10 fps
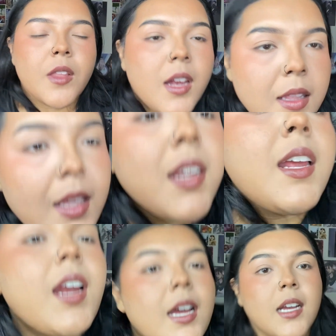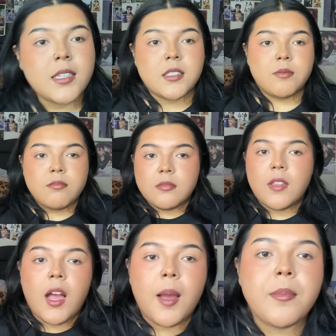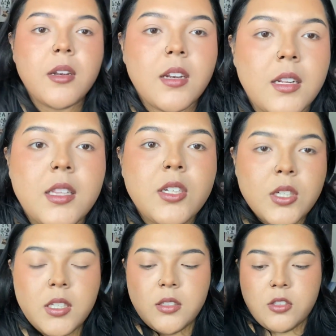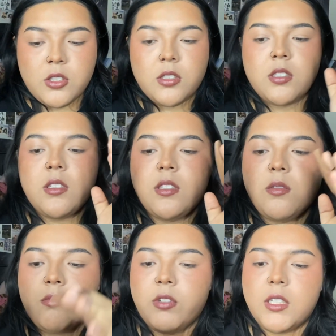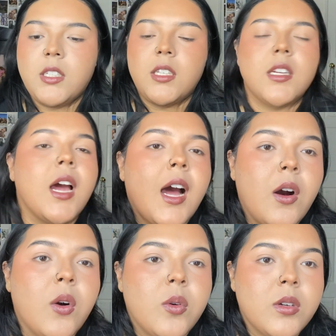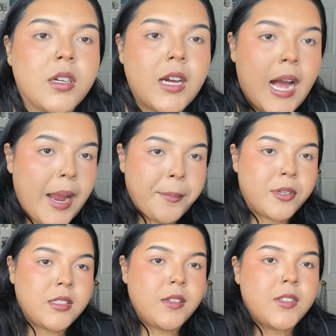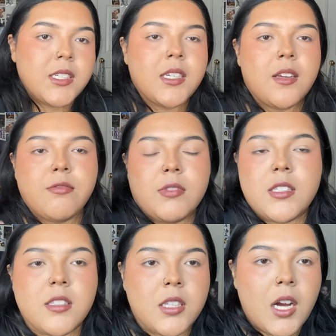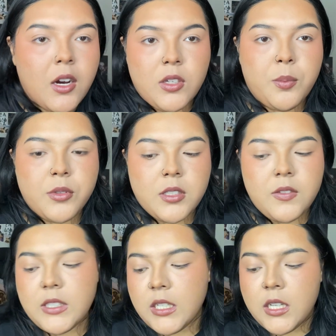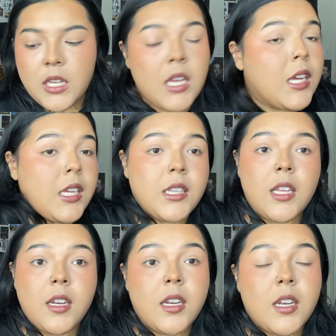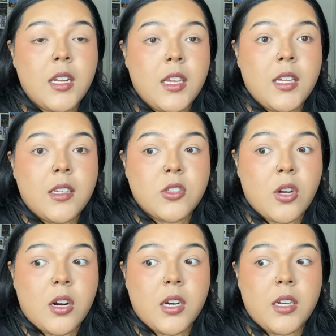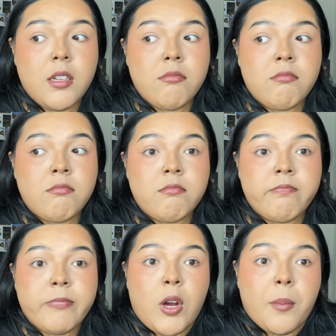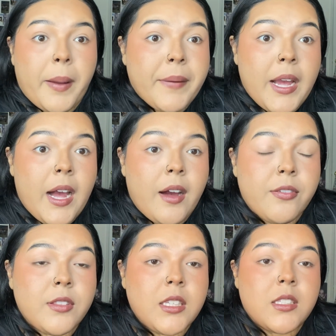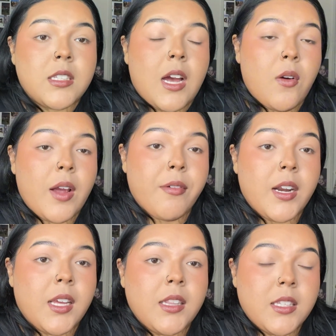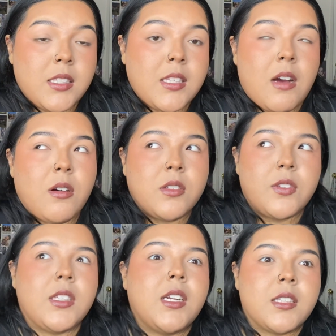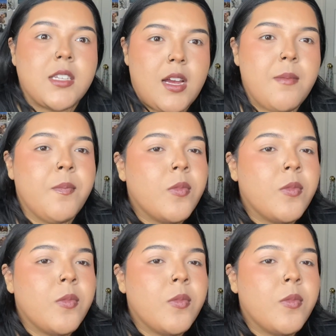Then again, guys, I'm literally just reading it how I perceived it. If this is not how he perceives it, then sorry on my behalf. This is how I read it and this is how I was feeling at the time.